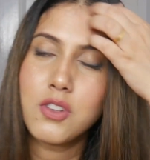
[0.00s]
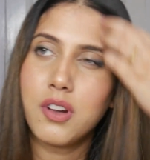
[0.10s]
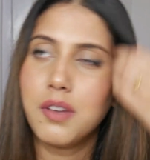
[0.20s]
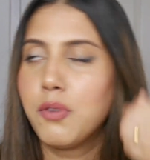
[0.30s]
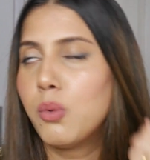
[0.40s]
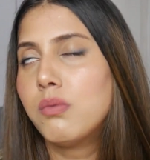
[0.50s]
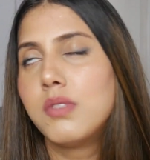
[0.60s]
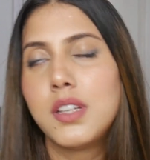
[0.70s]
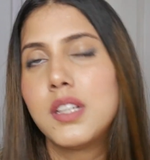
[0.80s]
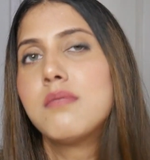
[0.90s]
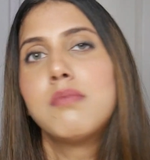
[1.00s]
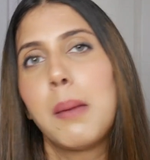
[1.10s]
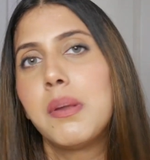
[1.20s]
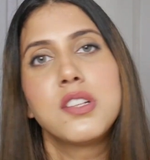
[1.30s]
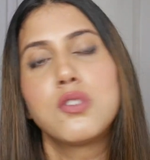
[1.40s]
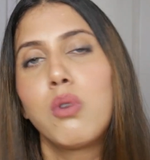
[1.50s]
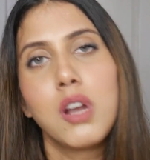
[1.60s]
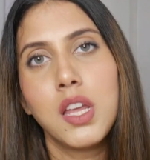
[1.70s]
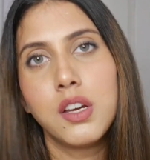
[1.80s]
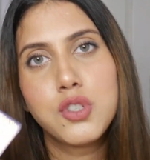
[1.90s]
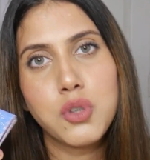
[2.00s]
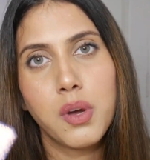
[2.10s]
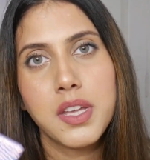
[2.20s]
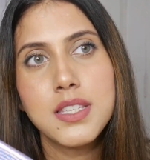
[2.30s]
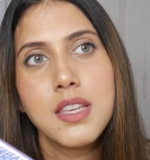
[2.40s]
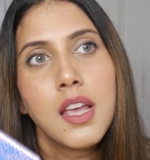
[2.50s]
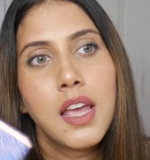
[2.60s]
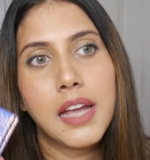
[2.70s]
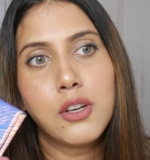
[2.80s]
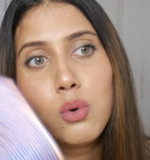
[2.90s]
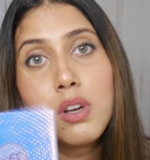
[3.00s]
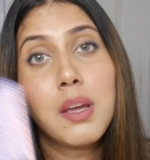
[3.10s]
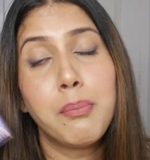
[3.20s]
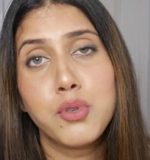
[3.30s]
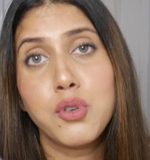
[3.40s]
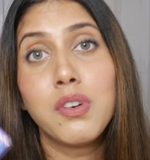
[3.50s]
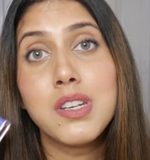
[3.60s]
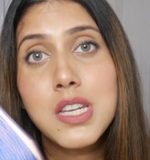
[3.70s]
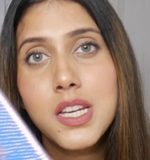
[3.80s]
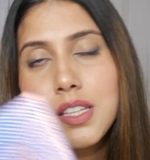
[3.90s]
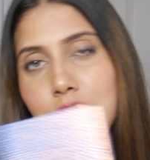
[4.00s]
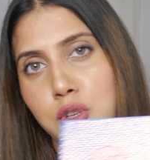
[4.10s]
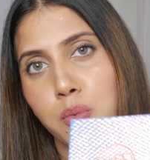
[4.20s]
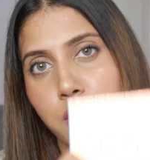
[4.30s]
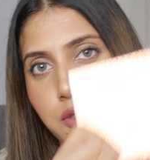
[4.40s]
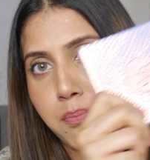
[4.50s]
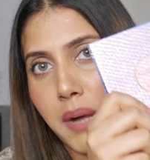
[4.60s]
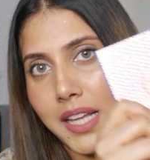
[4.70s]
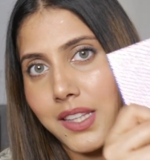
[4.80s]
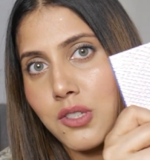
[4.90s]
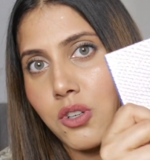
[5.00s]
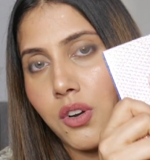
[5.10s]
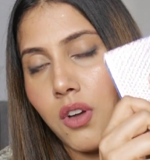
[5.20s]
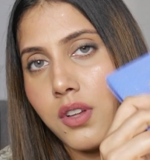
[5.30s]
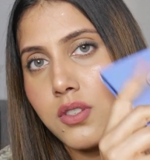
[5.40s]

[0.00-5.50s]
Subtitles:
or if you it's totally a choice and totally up to your need that you want to buy this or not.